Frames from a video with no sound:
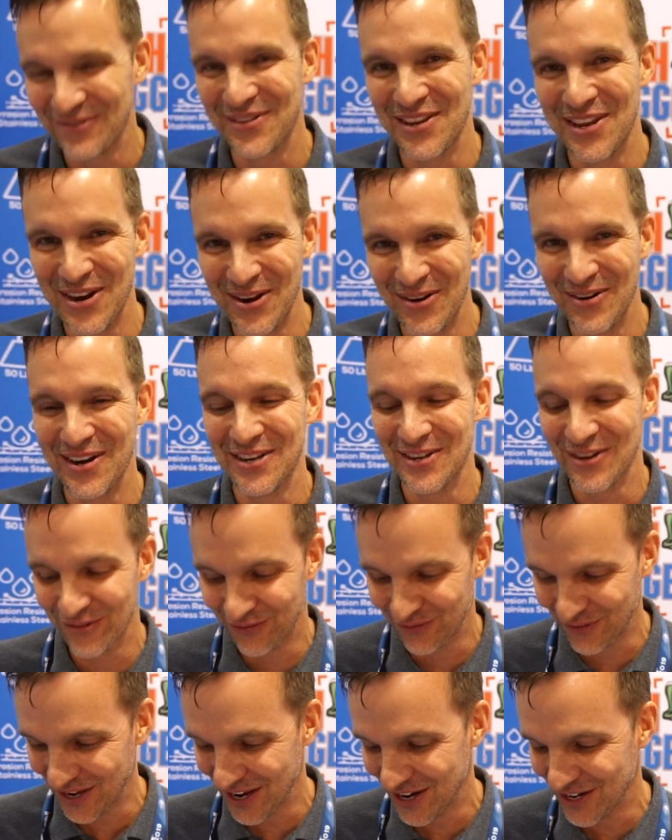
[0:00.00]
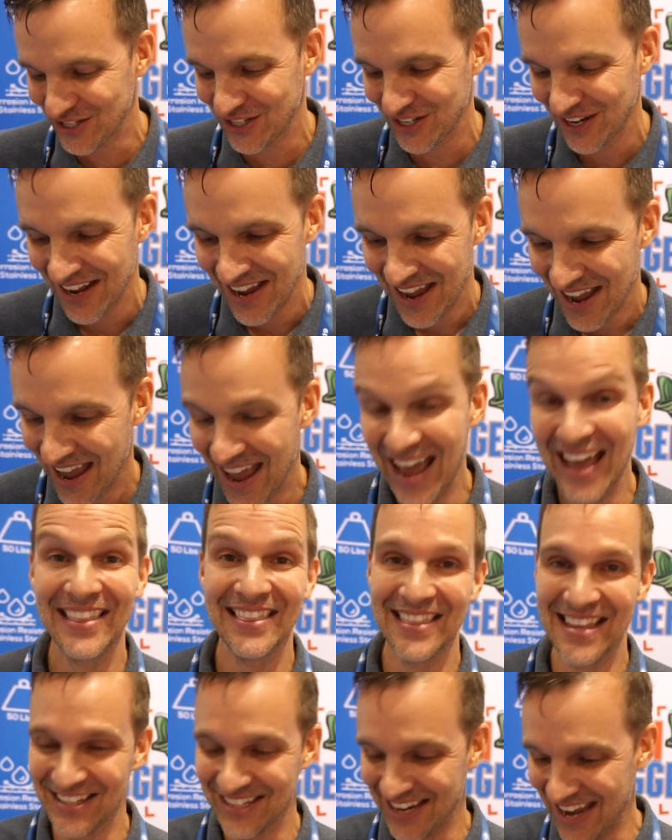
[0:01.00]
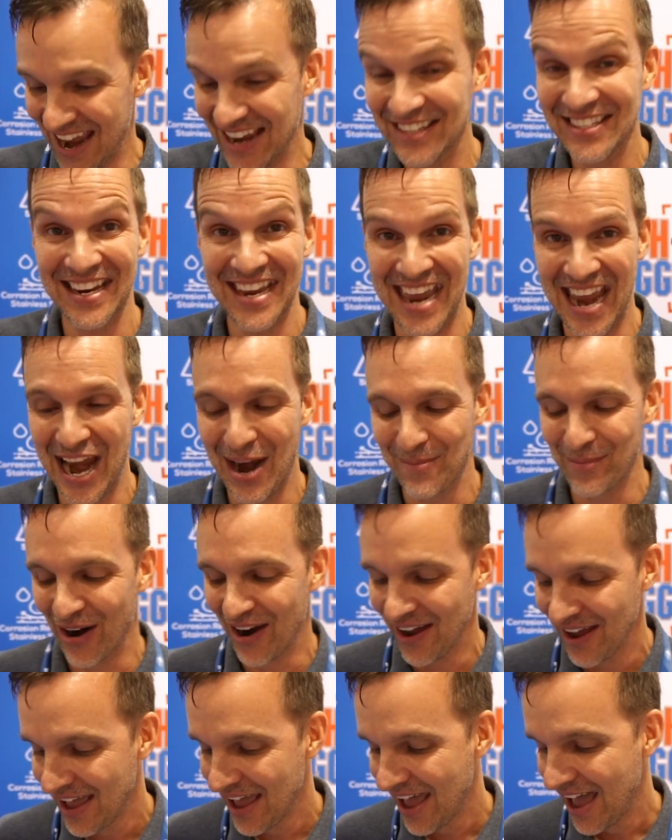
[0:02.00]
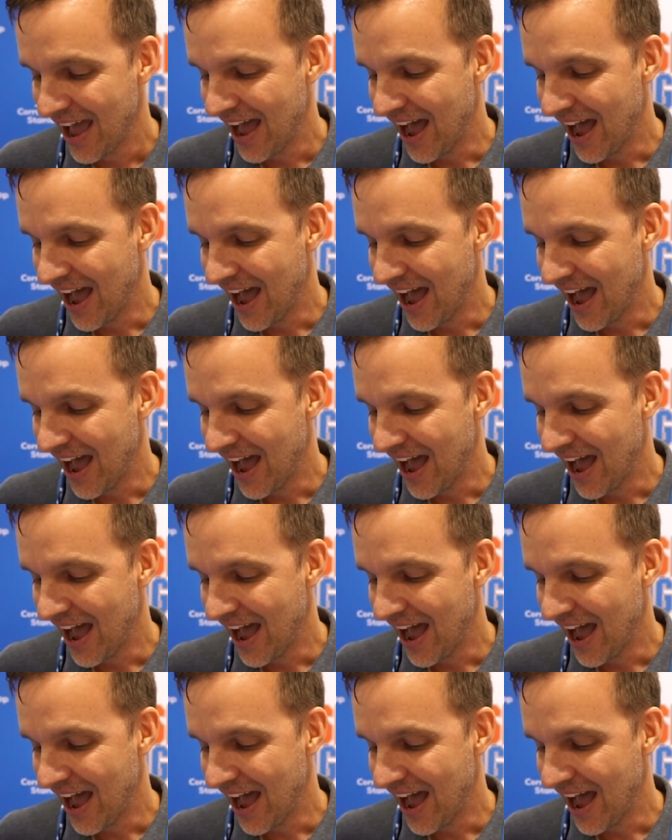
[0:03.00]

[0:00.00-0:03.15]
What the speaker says: of you and your fish, and in this case, a camera.